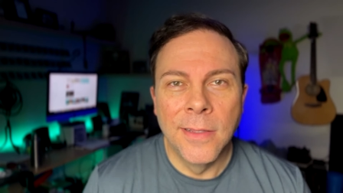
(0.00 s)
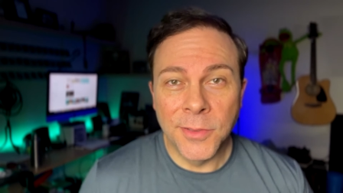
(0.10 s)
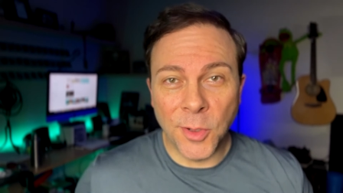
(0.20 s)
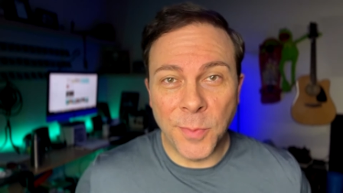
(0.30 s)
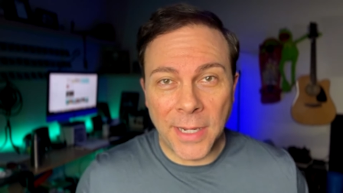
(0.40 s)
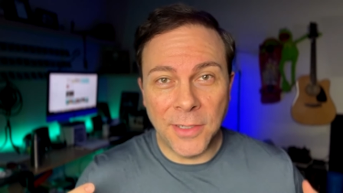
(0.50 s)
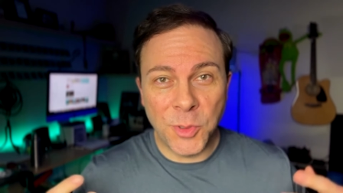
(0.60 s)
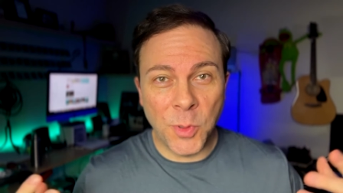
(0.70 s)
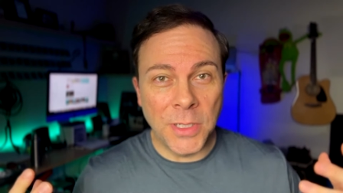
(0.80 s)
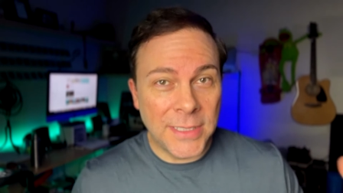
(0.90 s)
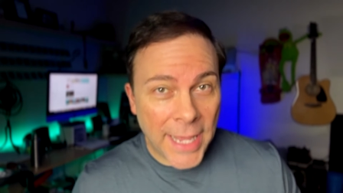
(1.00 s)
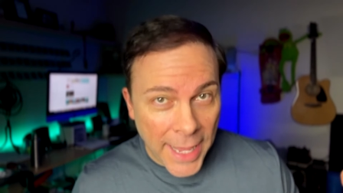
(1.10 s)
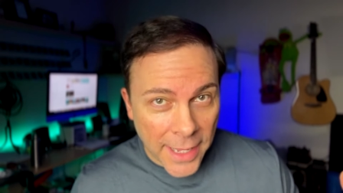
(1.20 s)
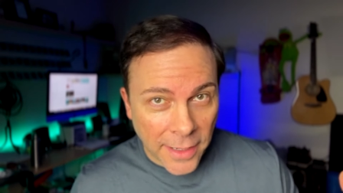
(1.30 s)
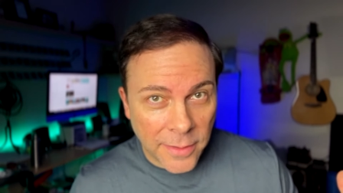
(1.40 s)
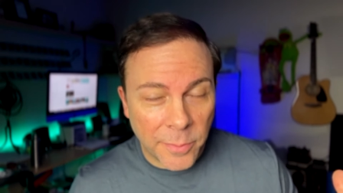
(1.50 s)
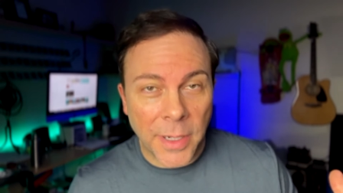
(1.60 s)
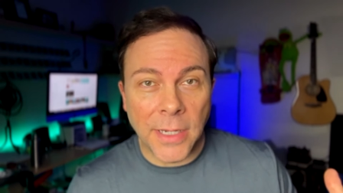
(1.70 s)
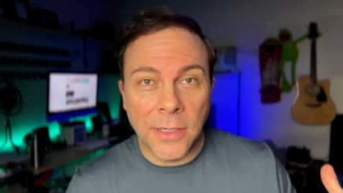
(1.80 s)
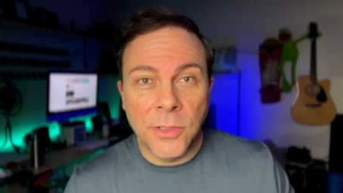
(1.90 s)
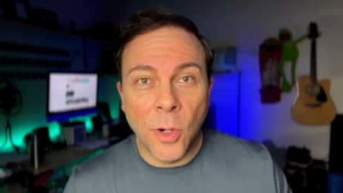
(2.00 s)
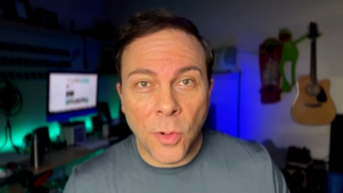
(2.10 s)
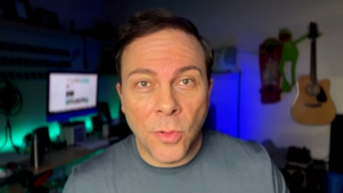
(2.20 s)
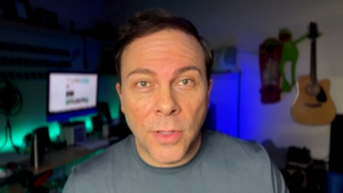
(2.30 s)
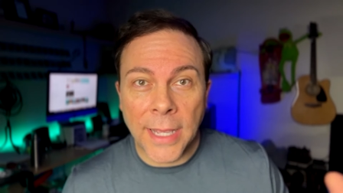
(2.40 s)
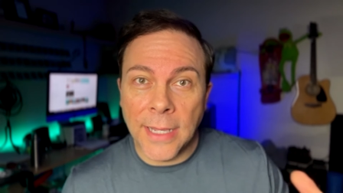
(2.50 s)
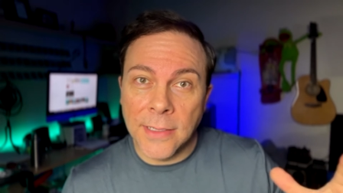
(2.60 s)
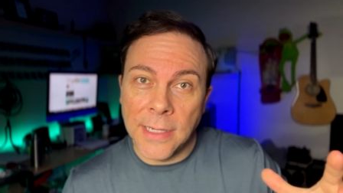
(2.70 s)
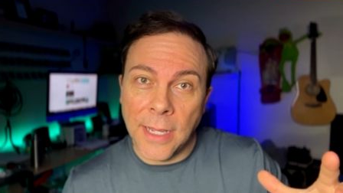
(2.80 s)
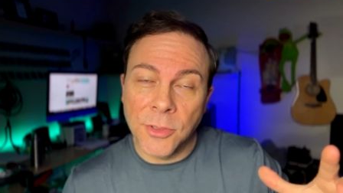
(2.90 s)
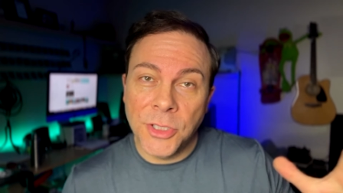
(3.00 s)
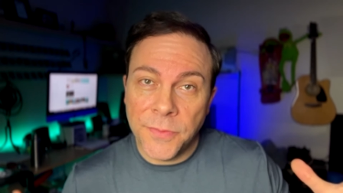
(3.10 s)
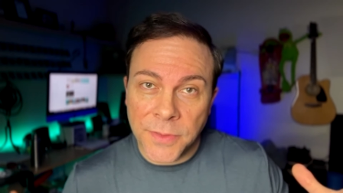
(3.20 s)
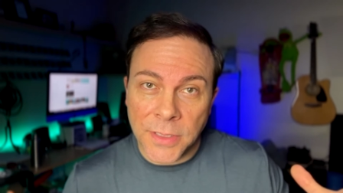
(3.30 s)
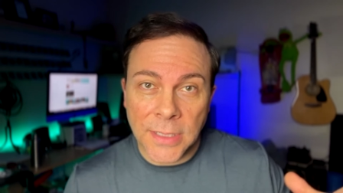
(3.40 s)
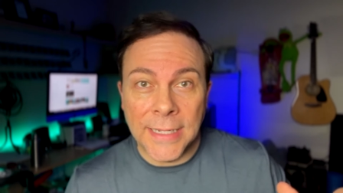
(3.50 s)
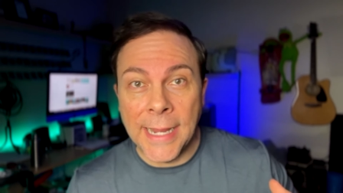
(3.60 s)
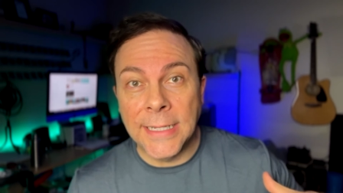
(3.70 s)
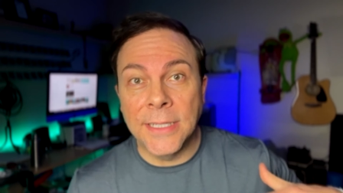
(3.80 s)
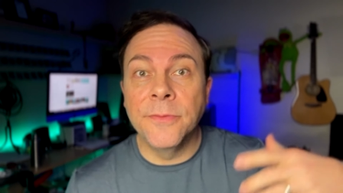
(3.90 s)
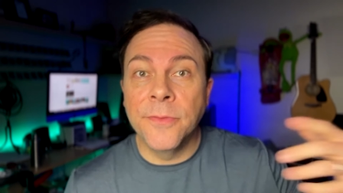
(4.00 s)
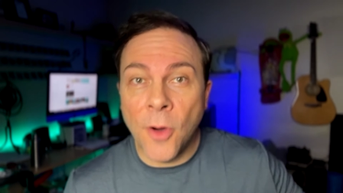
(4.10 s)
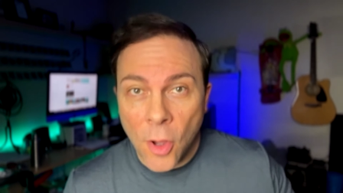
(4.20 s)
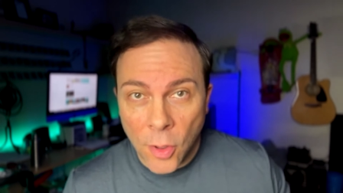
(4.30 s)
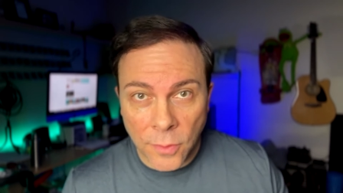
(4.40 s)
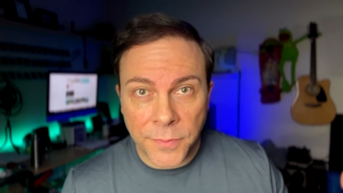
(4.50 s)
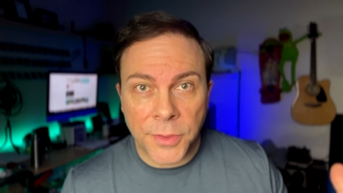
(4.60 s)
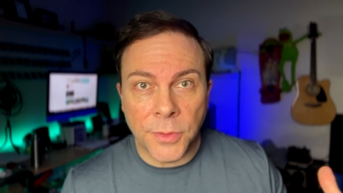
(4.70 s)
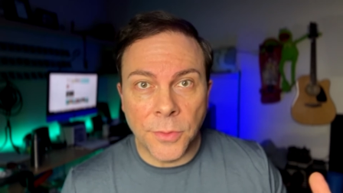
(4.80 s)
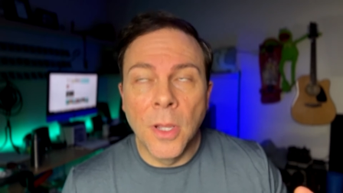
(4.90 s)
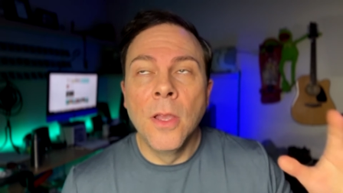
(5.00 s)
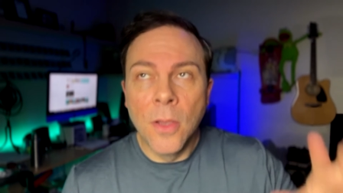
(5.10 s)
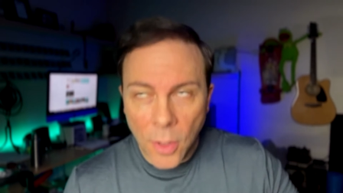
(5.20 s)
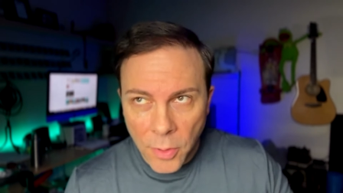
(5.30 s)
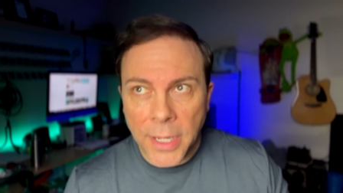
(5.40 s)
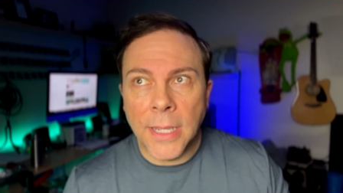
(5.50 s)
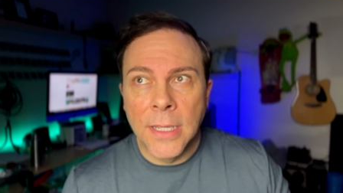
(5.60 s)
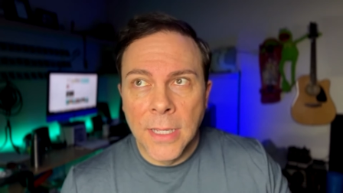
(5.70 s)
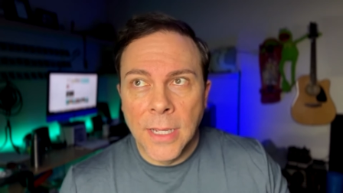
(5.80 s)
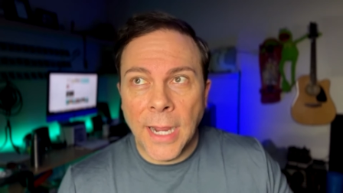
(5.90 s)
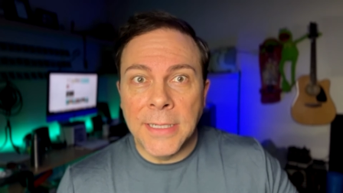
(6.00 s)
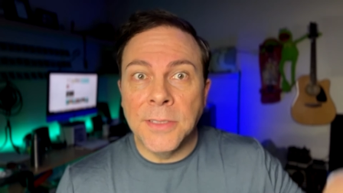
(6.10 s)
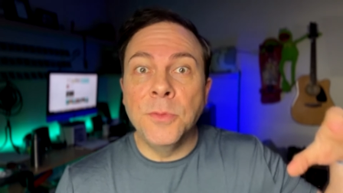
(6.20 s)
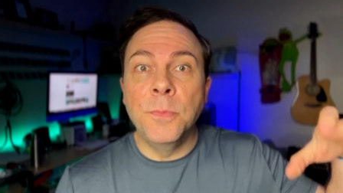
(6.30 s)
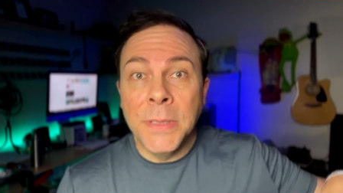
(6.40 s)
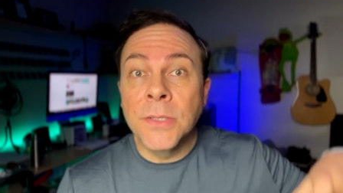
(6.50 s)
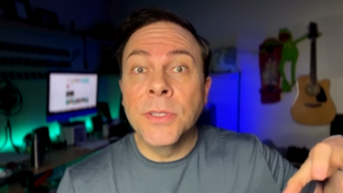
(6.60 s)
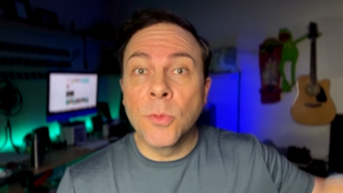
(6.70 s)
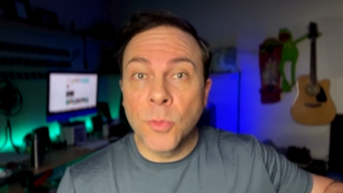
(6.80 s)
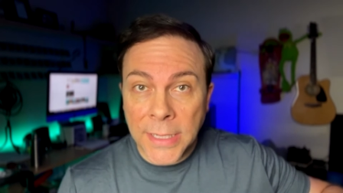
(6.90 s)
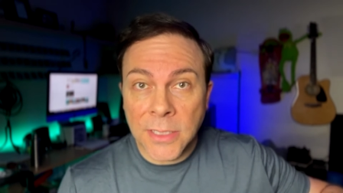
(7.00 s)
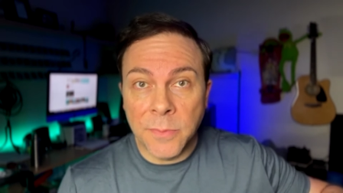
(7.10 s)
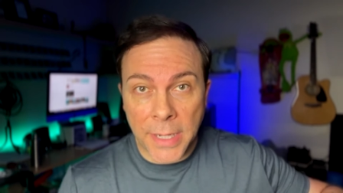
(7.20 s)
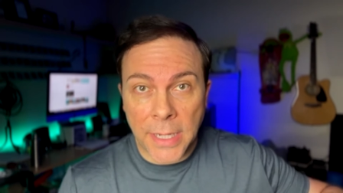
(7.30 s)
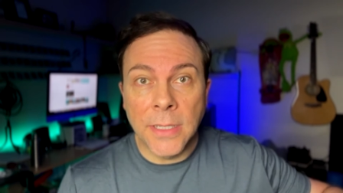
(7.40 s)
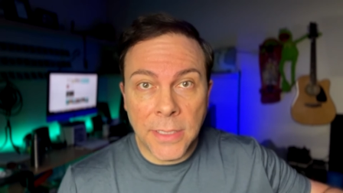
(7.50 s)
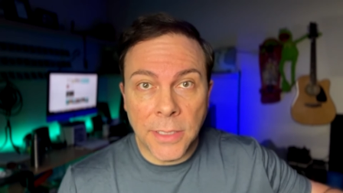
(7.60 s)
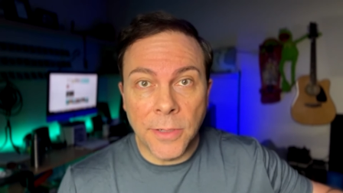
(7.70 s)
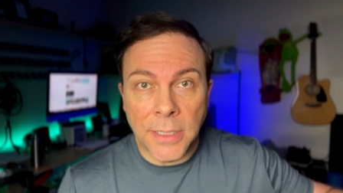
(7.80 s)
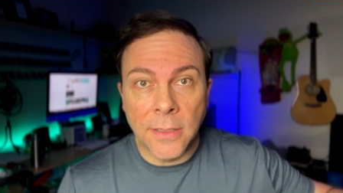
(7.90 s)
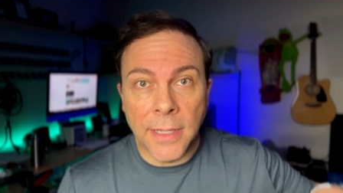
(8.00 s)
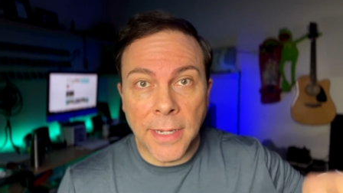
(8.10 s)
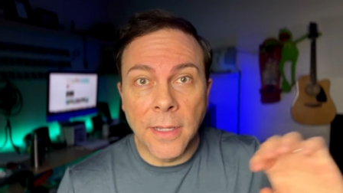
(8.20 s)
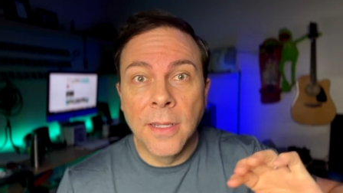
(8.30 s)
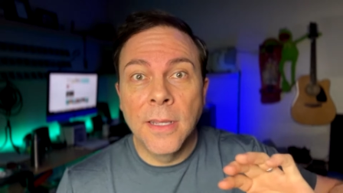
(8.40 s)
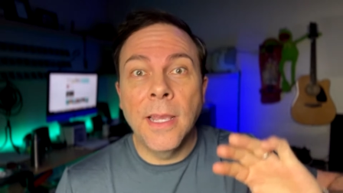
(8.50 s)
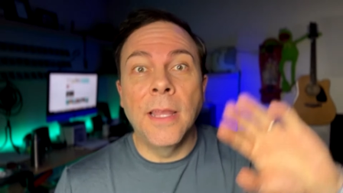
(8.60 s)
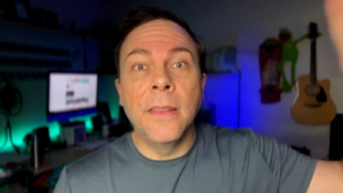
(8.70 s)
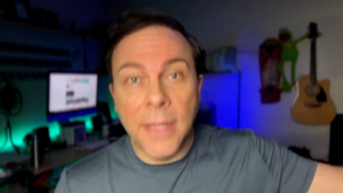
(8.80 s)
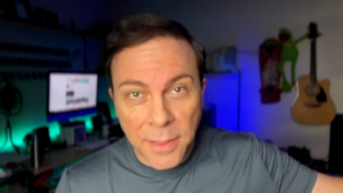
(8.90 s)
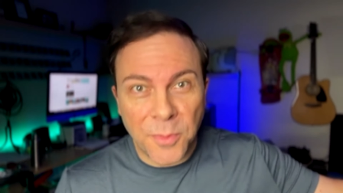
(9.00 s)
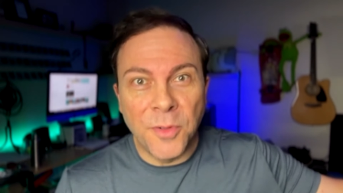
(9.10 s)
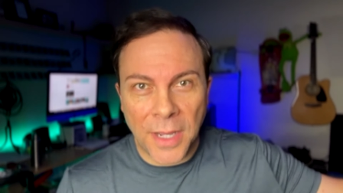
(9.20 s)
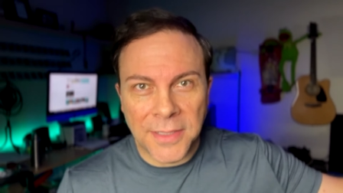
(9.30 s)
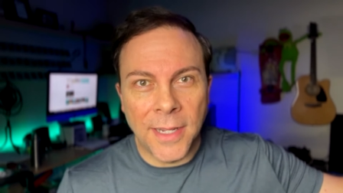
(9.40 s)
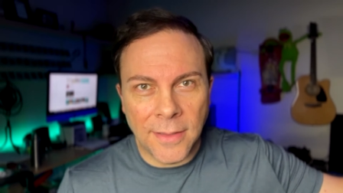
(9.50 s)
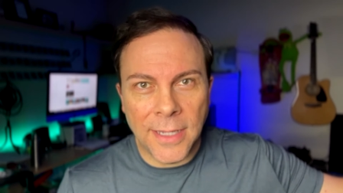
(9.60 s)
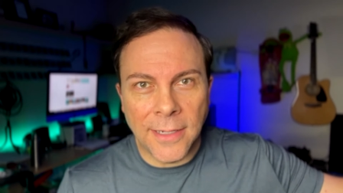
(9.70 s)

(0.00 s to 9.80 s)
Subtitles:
So by 2010, my goal had now shifted. It had evolved to, okay, I need to build a resume here in Atlanta and then move out to LA.